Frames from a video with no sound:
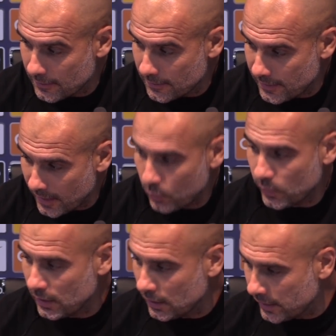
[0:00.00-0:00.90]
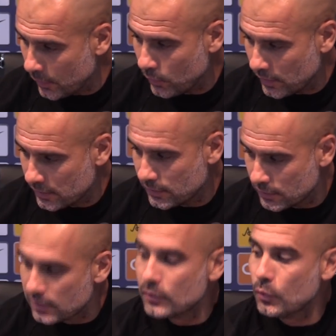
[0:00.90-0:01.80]
they will they will
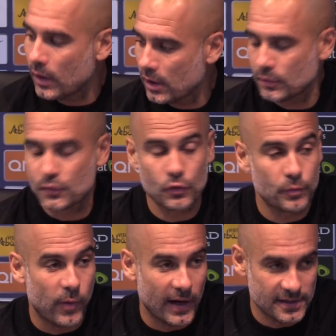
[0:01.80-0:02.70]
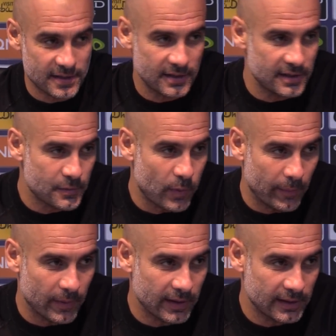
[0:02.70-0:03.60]
do a lot of surprises in this
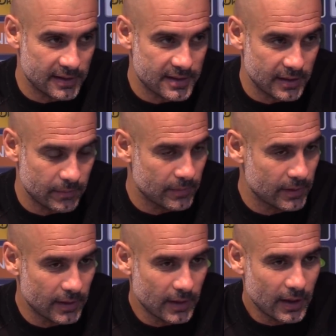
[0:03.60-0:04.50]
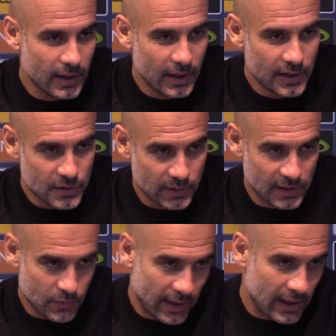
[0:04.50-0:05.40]
Premier League, this team. So
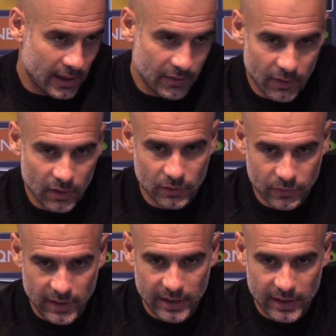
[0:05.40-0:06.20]
that's why I give a lot of